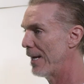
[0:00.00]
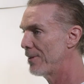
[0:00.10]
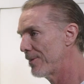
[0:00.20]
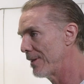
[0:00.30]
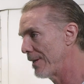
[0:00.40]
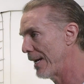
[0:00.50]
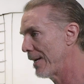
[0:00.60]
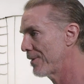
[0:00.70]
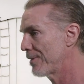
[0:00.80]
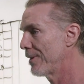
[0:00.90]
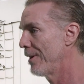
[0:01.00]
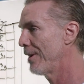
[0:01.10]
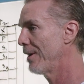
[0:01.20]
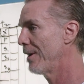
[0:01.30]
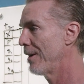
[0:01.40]
S-index
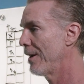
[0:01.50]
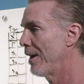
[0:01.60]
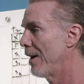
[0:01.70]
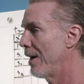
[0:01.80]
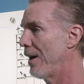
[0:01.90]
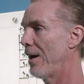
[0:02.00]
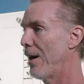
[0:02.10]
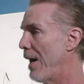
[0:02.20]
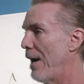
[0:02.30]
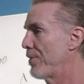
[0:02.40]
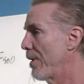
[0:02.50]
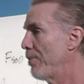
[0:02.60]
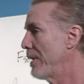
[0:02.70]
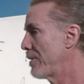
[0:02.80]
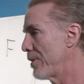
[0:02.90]
have
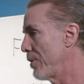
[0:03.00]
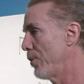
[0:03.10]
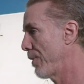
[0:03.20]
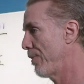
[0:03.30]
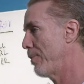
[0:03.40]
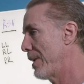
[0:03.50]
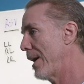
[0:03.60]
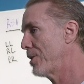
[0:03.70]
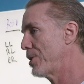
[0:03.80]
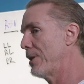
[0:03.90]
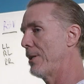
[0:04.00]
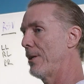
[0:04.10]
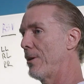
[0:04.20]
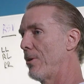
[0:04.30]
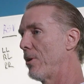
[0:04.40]
something to do with Fibonacci
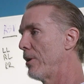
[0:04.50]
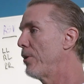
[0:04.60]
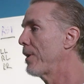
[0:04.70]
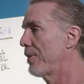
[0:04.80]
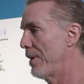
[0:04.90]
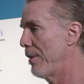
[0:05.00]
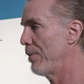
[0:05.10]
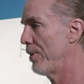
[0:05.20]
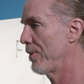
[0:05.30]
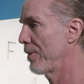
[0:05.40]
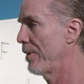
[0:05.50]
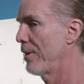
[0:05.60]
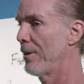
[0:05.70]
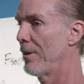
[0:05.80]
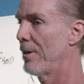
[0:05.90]
or Lucas numbers,
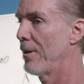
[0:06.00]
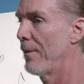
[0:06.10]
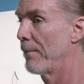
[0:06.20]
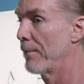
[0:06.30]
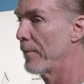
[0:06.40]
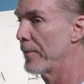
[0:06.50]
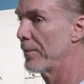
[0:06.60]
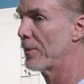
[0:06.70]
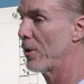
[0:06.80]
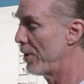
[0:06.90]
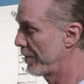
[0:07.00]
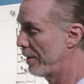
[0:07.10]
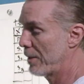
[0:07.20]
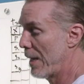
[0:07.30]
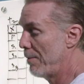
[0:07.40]
or
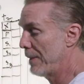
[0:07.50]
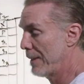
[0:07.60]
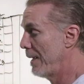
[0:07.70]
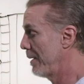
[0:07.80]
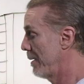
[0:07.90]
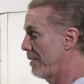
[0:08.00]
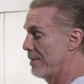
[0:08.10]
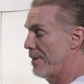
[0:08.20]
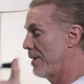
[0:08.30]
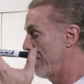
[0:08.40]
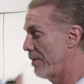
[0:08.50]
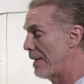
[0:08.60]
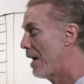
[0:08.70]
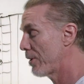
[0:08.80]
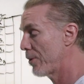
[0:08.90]
some complicated,
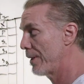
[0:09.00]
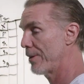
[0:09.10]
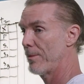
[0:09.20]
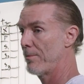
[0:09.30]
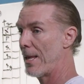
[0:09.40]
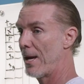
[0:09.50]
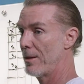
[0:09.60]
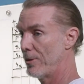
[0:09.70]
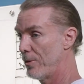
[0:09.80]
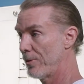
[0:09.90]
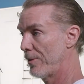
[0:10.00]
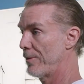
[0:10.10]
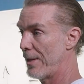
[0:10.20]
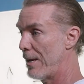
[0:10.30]
algorithm that uses